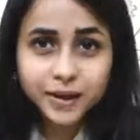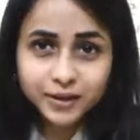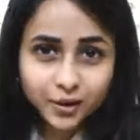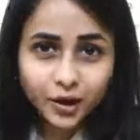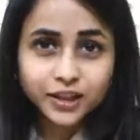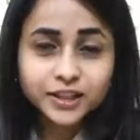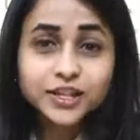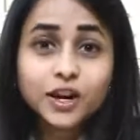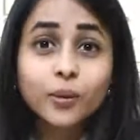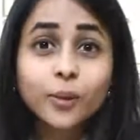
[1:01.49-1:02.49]
by the college,
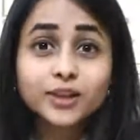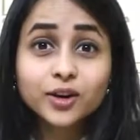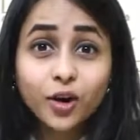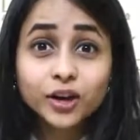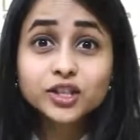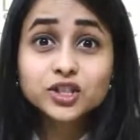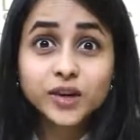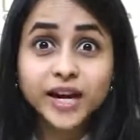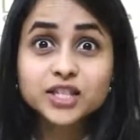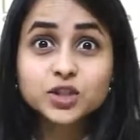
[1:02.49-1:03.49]
where the college
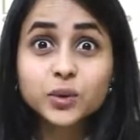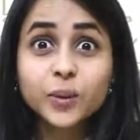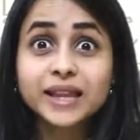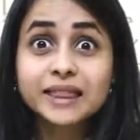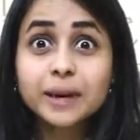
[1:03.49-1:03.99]
tries to invite